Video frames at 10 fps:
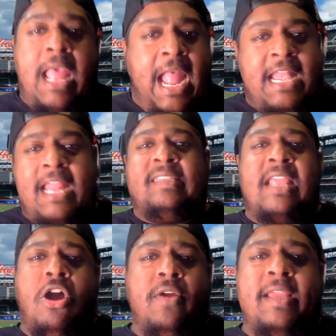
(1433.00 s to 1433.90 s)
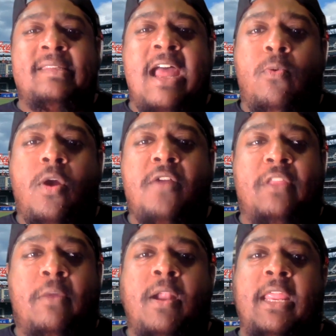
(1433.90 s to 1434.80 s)
And they say, oh, he's not worth
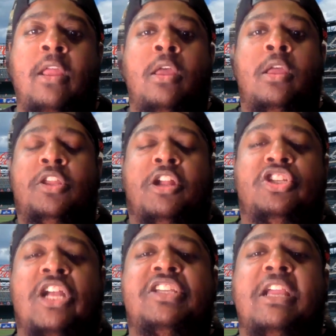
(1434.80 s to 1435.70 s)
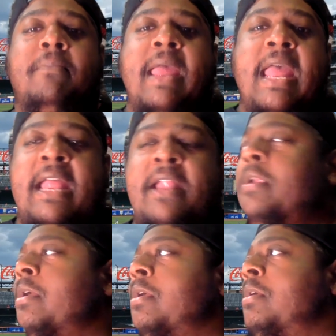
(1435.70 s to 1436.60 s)
the money. You're judging a man
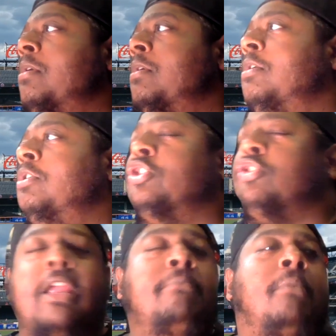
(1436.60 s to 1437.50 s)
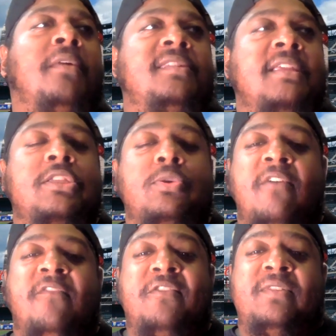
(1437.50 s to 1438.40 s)
3 months into
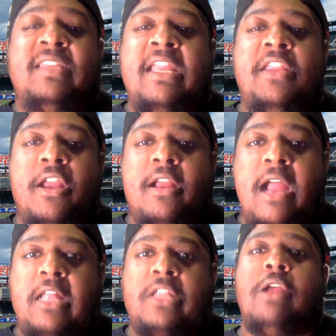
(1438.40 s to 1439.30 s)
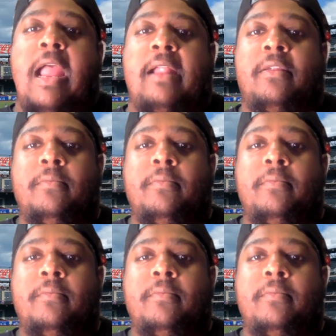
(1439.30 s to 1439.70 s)
a 15-year contract.